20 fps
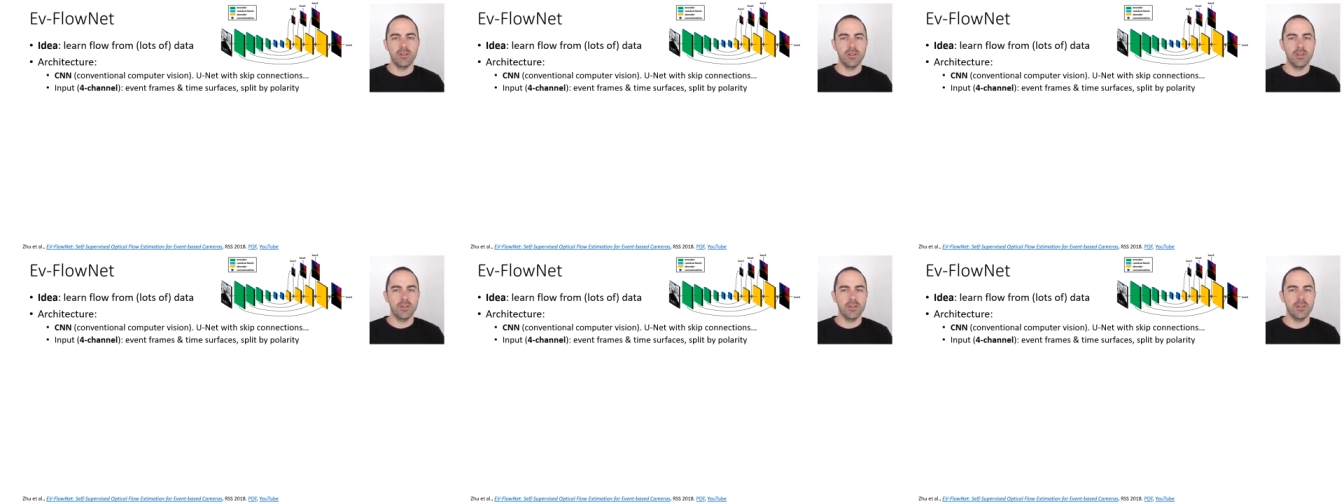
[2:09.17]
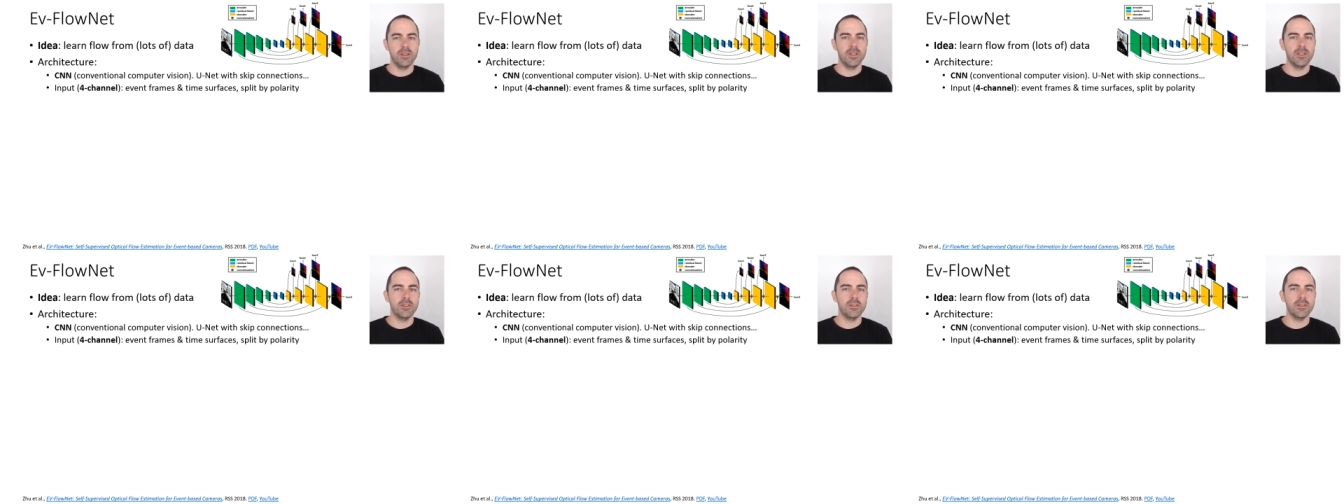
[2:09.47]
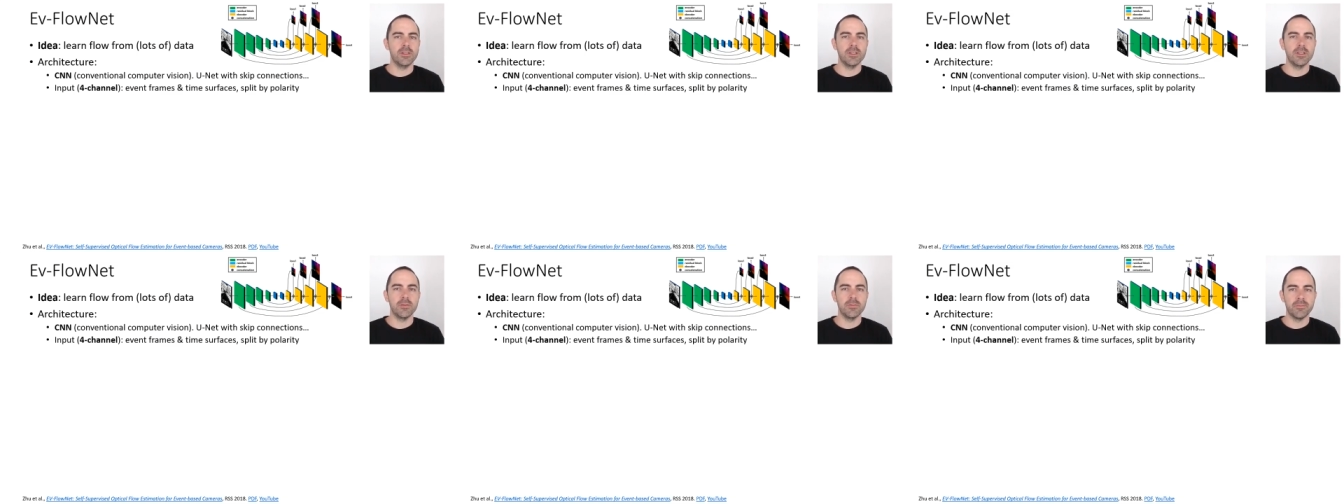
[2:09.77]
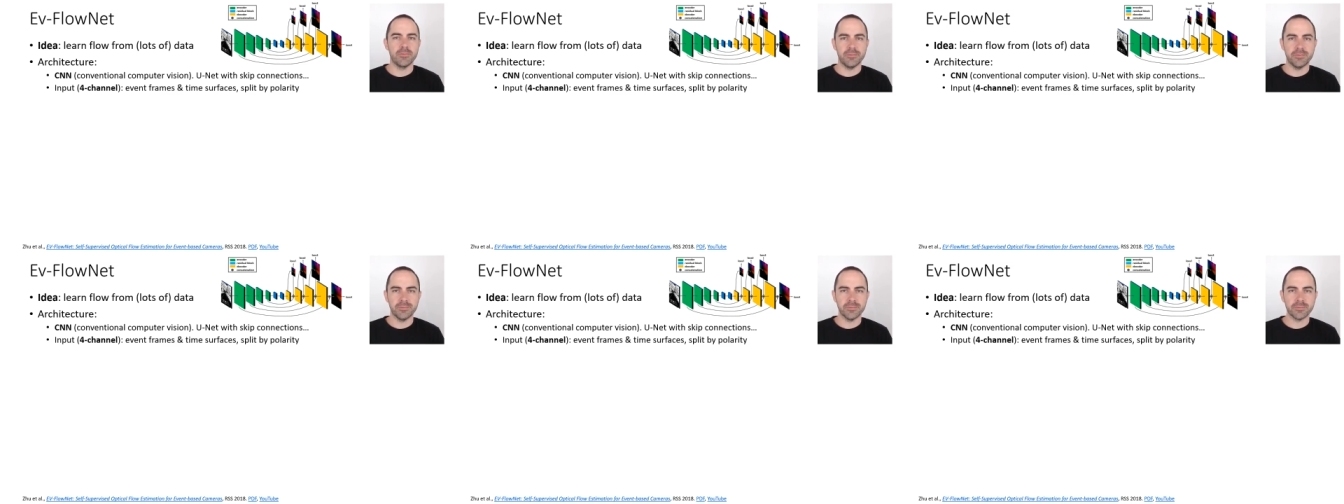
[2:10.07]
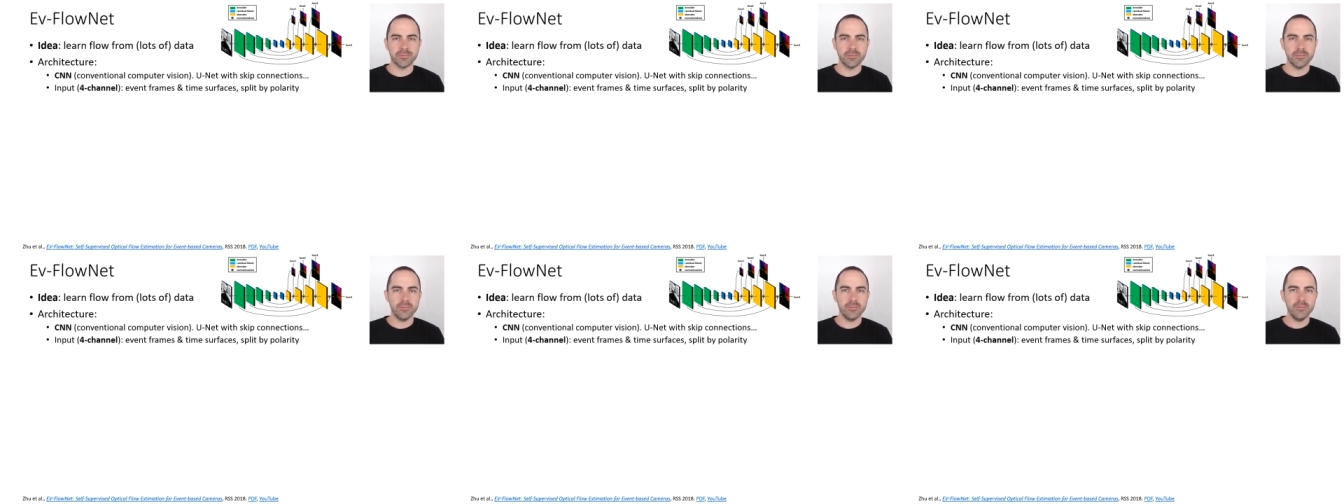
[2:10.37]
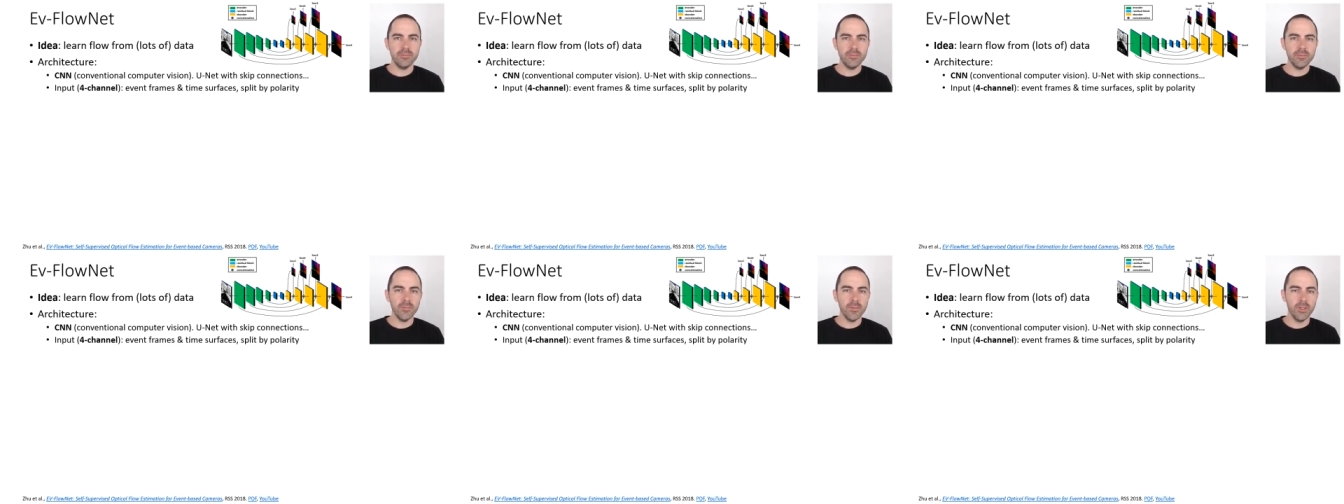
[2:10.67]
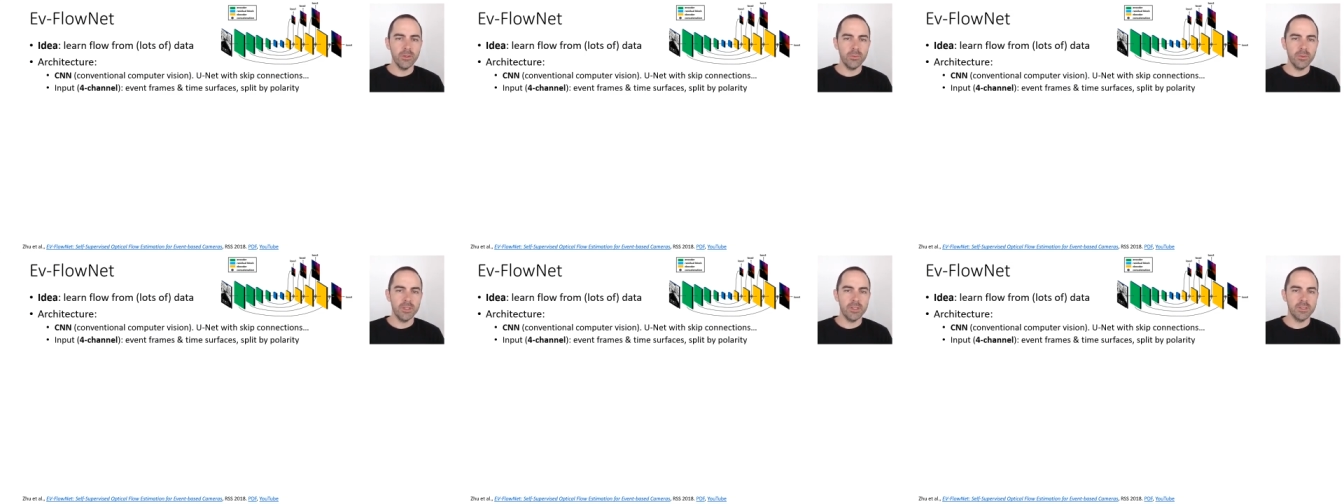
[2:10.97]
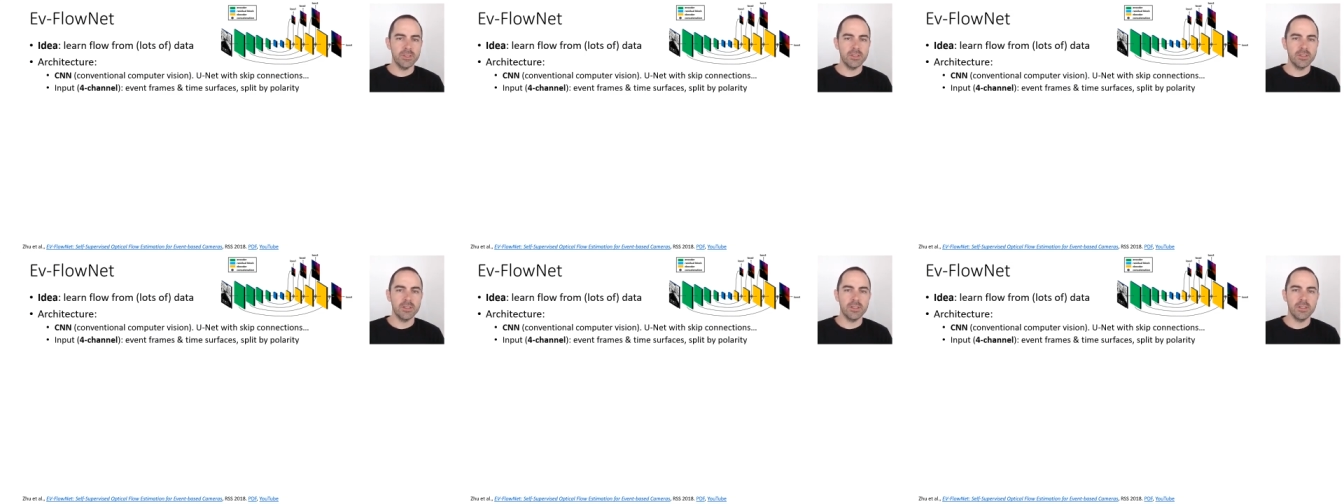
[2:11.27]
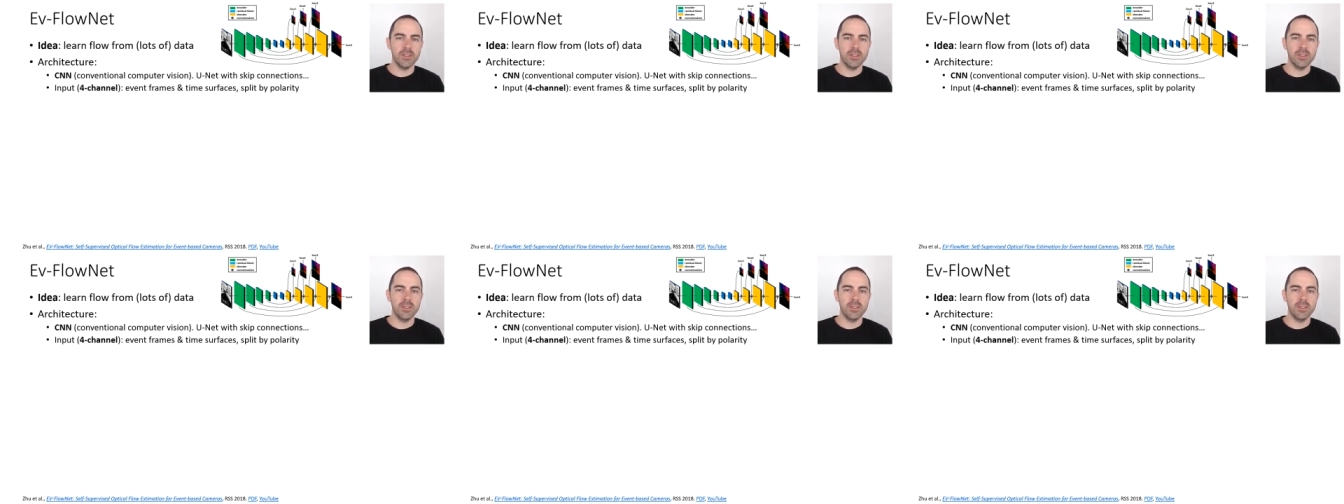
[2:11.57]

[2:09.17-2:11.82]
uh, entity well it's the